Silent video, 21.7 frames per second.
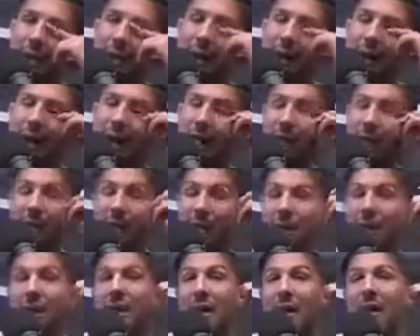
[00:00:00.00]

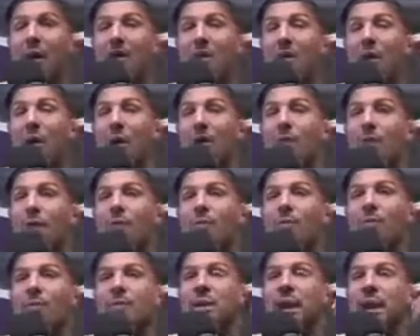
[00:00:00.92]
But either way, the
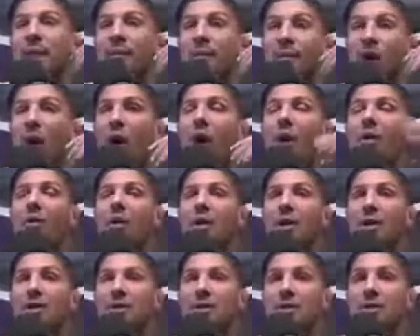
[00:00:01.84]
only person out of all
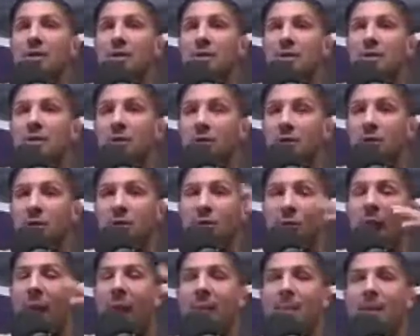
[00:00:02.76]
this, just to
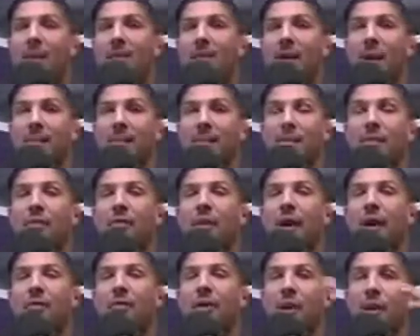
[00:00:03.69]
wrap this up and move